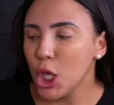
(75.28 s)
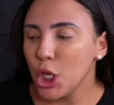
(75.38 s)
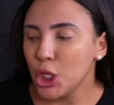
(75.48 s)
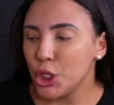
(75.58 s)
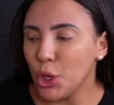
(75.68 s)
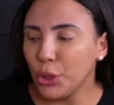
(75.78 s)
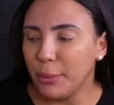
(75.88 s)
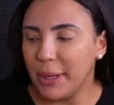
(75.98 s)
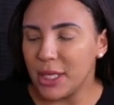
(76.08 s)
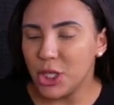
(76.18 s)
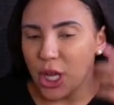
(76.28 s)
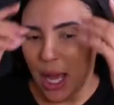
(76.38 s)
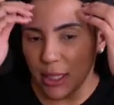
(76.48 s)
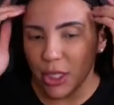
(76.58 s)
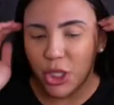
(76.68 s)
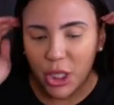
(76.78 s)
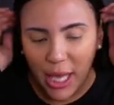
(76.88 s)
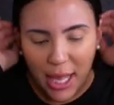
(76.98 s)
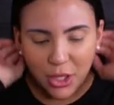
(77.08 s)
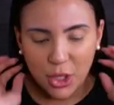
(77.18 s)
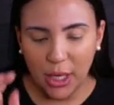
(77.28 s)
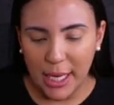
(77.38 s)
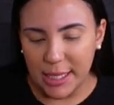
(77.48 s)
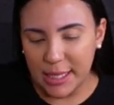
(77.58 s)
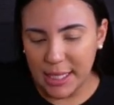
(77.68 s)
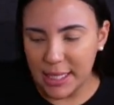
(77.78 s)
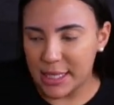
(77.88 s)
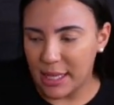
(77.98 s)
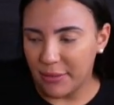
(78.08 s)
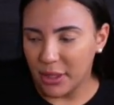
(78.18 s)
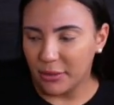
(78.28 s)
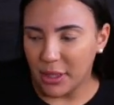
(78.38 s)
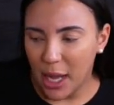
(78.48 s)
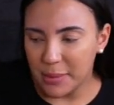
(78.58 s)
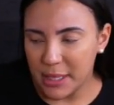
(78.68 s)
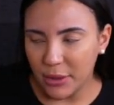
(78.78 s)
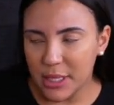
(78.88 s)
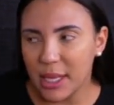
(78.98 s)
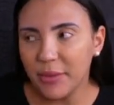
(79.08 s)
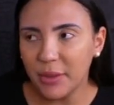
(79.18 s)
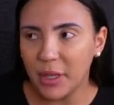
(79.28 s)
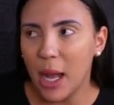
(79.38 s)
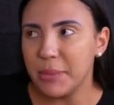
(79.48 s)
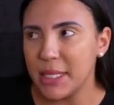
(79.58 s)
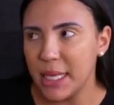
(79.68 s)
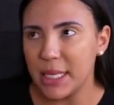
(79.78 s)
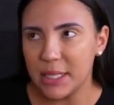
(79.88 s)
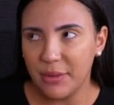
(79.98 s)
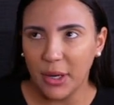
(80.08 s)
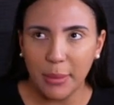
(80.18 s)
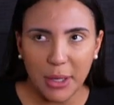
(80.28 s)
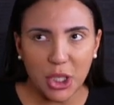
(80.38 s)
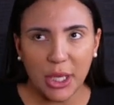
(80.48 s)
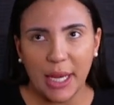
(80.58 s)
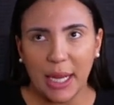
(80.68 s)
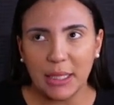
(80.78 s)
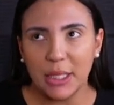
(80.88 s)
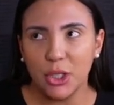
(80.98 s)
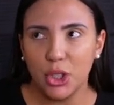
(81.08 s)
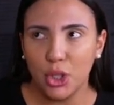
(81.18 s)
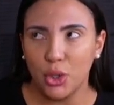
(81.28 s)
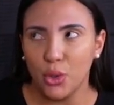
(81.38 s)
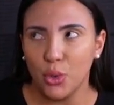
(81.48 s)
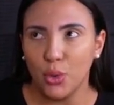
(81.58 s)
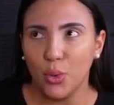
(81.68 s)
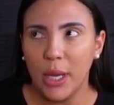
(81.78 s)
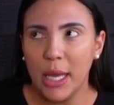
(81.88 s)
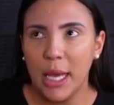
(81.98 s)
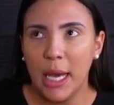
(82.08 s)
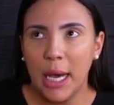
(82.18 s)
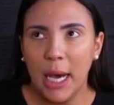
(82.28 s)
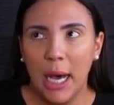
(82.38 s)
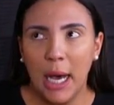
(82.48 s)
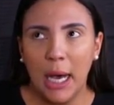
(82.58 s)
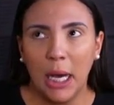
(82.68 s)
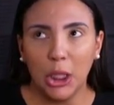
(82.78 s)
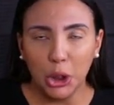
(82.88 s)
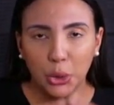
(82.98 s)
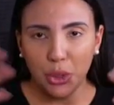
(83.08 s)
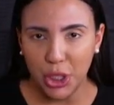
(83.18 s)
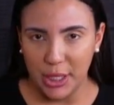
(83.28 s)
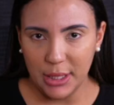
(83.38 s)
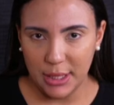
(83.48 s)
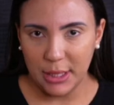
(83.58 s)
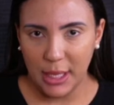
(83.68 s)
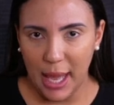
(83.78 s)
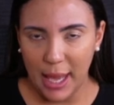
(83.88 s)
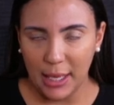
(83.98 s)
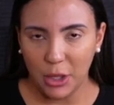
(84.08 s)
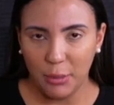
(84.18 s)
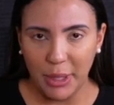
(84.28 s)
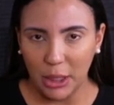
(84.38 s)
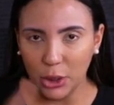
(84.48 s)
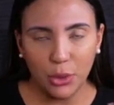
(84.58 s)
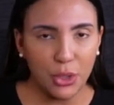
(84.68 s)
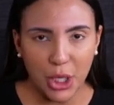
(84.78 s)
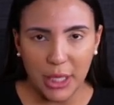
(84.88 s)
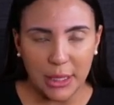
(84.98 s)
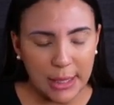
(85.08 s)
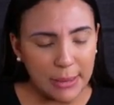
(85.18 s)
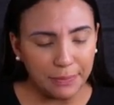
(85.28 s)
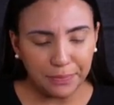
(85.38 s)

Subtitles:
So your biggest challenge, Cancer, is the Seven of Cups. Now, the Seven of Cups is very much connected to illusions, okay? It could be illusions.